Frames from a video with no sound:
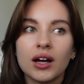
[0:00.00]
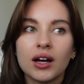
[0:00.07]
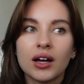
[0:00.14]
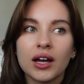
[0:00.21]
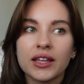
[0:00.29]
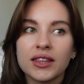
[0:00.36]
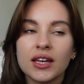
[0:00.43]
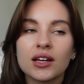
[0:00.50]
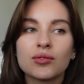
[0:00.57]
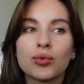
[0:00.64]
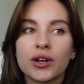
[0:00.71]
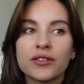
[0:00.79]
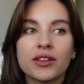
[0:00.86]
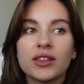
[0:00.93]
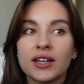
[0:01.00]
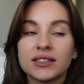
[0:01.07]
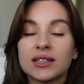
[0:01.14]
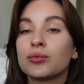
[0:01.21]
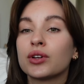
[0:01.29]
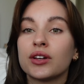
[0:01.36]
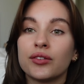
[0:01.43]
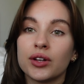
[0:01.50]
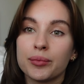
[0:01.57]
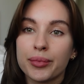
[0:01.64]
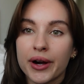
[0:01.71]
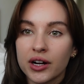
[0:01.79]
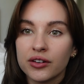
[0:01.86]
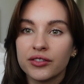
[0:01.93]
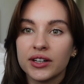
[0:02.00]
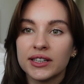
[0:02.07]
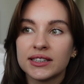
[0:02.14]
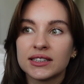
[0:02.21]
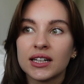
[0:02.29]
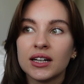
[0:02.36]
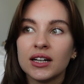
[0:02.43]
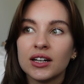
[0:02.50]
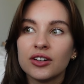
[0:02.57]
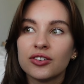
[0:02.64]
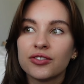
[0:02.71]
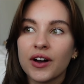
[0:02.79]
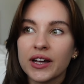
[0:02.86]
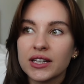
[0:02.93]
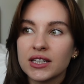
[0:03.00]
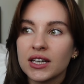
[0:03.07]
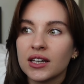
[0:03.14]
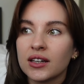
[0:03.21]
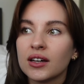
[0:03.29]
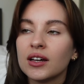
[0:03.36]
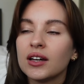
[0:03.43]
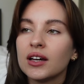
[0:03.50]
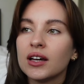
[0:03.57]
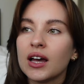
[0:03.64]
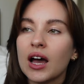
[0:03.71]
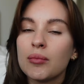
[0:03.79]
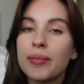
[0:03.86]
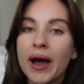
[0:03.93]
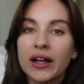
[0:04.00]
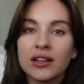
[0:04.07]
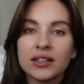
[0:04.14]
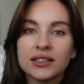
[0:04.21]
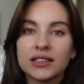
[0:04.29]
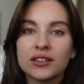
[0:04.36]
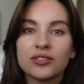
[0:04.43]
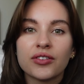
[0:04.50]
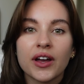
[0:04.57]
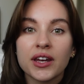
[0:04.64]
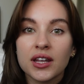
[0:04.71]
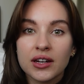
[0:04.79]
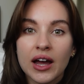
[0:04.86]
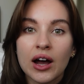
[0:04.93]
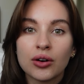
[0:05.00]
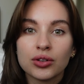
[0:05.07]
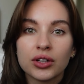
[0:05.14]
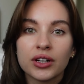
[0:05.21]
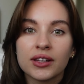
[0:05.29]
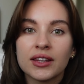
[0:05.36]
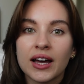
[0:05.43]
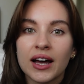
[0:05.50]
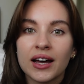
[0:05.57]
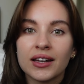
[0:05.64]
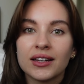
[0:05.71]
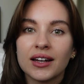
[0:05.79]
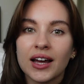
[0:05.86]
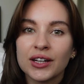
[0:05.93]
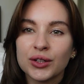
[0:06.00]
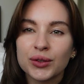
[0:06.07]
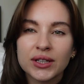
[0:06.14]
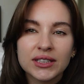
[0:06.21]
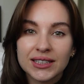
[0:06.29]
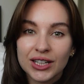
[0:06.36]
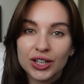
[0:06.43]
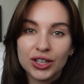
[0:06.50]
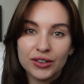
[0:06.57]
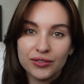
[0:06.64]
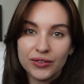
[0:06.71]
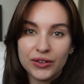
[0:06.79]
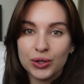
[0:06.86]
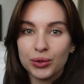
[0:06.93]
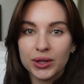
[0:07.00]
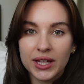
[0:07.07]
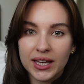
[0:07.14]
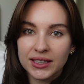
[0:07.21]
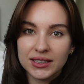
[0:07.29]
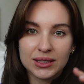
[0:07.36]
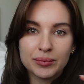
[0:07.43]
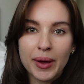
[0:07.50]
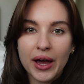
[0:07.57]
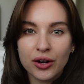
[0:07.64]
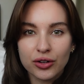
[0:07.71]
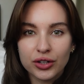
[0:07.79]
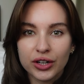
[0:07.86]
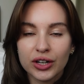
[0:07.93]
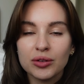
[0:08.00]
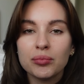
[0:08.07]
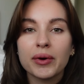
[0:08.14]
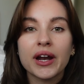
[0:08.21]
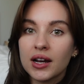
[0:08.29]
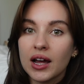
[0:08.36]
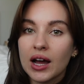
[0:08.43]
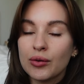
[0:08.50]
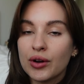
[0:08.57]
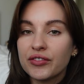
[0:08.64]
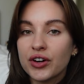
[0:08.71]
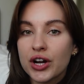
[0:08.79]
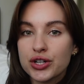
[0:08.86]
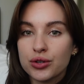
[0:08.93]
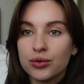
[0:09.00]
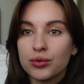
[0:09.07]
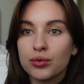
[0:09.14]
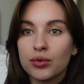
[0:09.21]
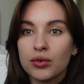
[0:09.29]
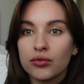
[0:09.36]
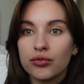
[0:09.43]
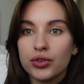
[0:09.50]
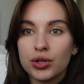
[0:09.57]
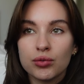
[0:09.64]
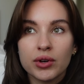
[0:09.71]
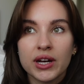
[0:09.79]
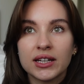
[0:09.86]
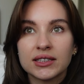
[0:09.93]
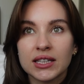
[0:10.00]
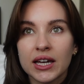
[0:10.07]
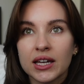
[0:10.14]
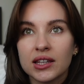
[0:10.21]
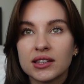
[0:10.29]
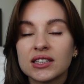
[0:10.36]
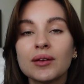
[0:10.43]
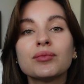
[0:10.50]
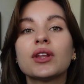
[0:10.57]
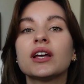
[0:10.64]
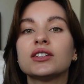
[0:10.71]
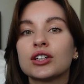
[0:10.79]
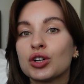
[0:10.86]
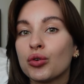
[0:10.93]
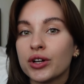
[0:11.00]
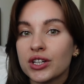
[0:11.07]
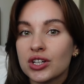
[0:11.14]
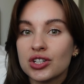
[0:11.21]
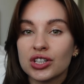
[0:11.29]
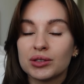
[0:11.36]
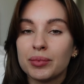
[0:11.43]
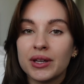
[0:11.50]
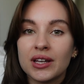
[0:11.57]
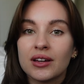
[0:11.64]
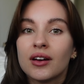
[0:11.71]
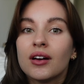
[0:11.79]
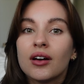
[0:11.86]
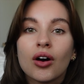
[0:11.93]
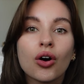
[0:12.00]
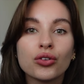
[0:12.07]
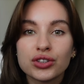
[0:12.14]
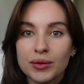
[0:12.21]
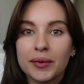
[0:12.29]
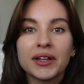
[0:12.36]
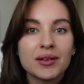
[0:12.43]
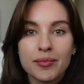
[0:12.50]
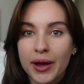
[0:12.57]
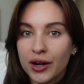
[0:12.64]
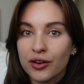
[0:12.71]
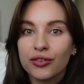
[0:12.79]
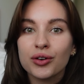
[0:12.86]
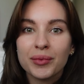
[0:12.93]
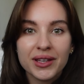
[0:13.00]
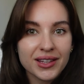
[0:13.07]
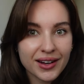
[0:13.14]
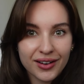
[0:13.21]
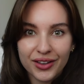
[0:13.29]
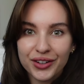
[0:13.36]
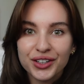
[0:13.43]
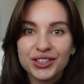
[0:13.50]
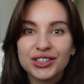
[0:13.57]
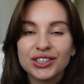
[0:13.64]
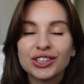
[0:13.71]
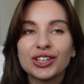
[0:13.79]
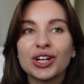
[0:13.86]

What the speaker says: I think one of the things I'm really, really proud of is finding a balance and finding an outlook that I don't necessarily view things as bad or good, but however I do view it as like some things are going to just be ultimately better for me than others,